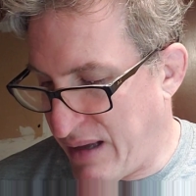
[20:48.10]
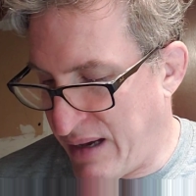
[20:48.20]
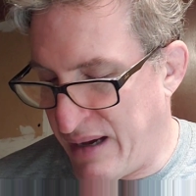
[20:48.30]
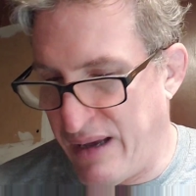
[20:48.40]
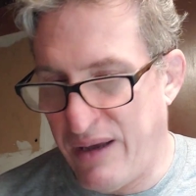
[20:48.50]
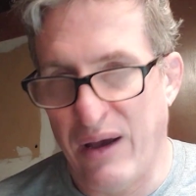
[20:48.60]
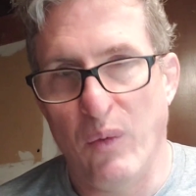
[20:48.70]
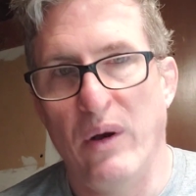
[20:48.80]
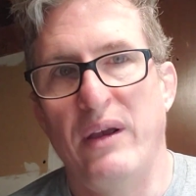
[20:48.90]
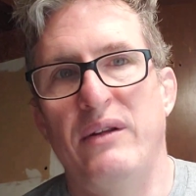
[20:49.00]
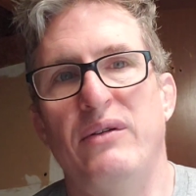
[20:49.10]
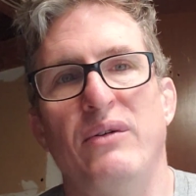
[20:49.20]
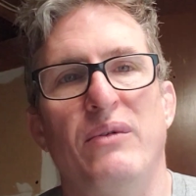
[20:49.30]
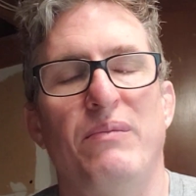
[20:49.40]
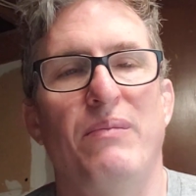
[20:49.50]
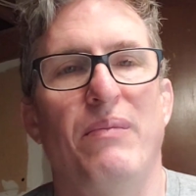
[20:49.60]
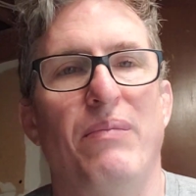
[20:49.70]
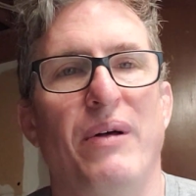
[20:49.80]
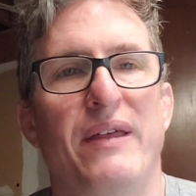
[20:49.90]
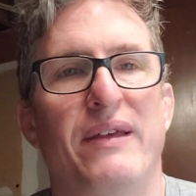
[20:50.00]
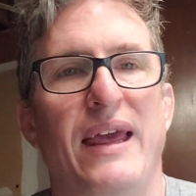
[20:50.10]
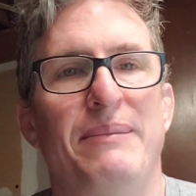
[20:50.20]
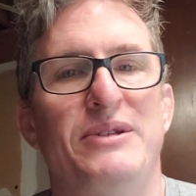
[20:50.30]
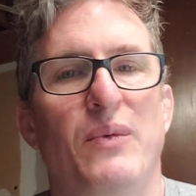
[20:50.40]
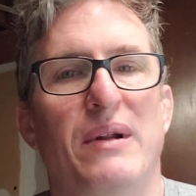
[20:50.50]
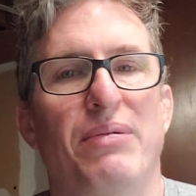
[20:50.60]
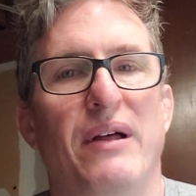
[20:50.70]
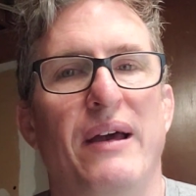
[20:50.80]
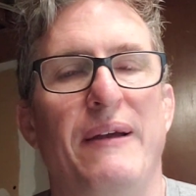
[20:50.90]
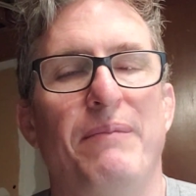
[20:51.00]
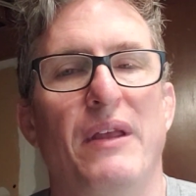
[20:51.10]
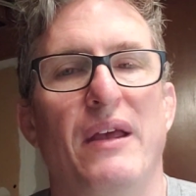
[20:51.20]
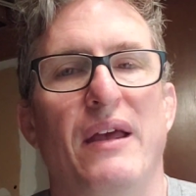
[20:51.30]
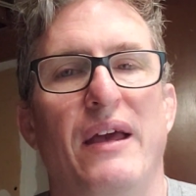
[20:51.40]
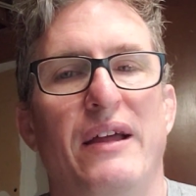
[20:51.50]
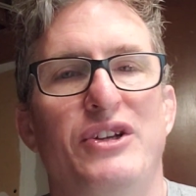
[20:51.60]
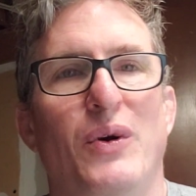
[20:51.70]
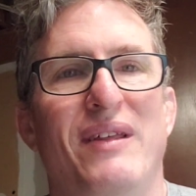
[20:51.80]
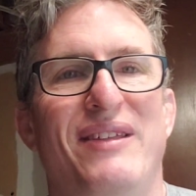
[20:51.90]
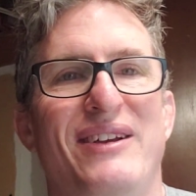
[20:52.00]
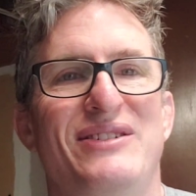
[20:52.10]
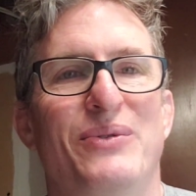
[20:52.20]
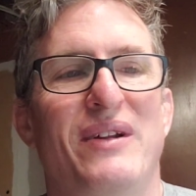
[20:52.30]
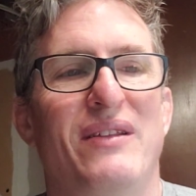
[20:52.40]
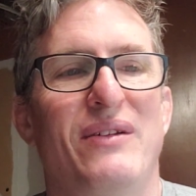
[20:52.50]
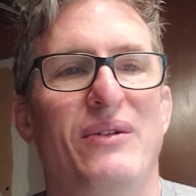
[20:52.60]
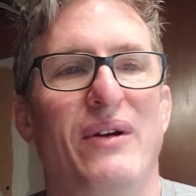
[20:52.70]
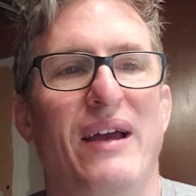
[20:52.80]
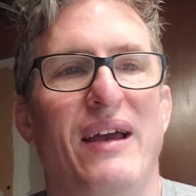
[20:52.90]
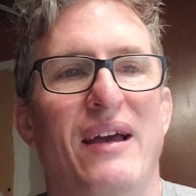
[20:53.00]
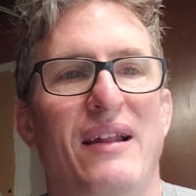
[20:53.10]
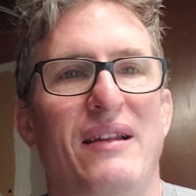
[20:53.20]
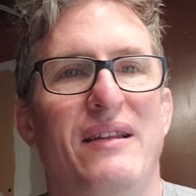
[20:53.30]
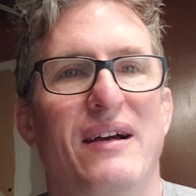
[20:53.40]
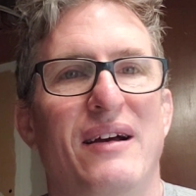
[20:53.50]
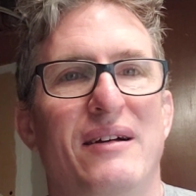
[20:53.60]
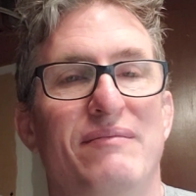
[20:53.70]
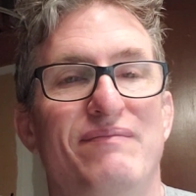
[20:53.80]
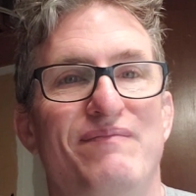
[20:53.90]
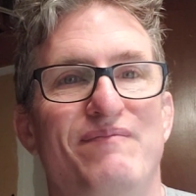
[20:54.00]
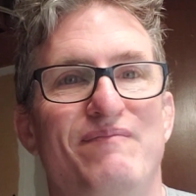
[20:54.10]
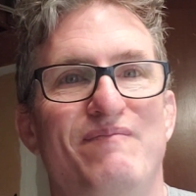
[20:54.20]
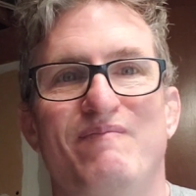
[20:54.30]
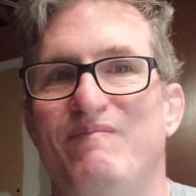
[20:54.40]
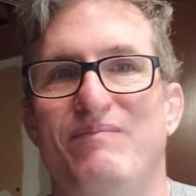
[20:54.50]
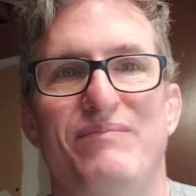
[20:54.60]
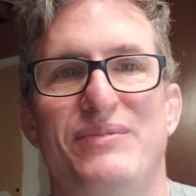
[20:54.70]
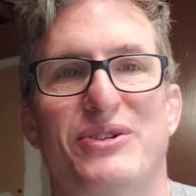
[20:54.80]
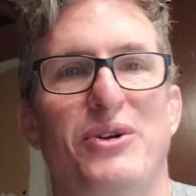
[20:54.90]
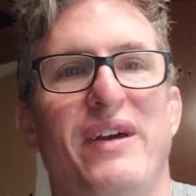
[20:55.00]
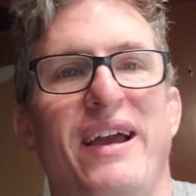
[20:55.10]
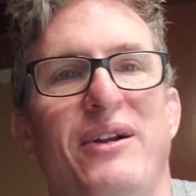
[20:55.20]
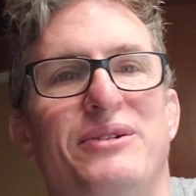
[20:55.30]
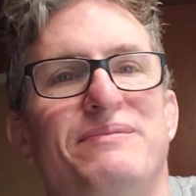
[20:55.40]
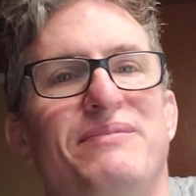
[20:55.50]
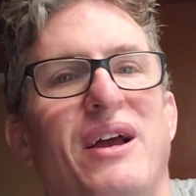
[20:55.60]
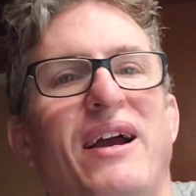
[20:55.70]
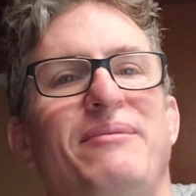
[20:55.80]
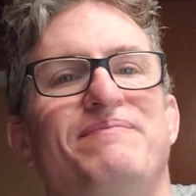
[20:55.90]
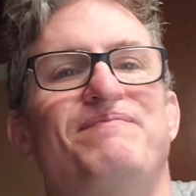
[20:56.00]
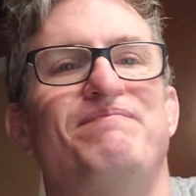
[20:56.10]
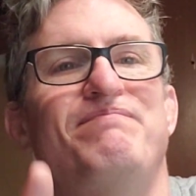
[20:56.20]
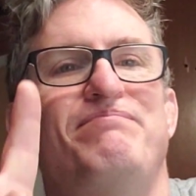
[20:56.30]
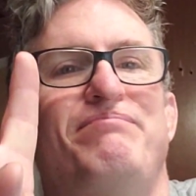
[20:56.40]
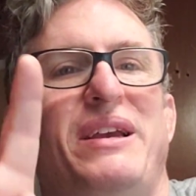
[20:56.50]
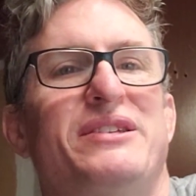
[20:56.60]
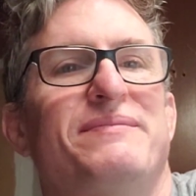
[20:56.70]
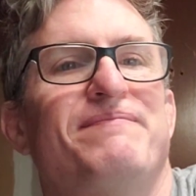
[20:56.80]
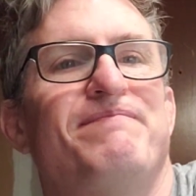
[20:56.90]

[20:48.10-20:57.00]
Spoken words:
I want you to play the games you want to play, enjoy the things you want to do, and screw the haters. All right, peace.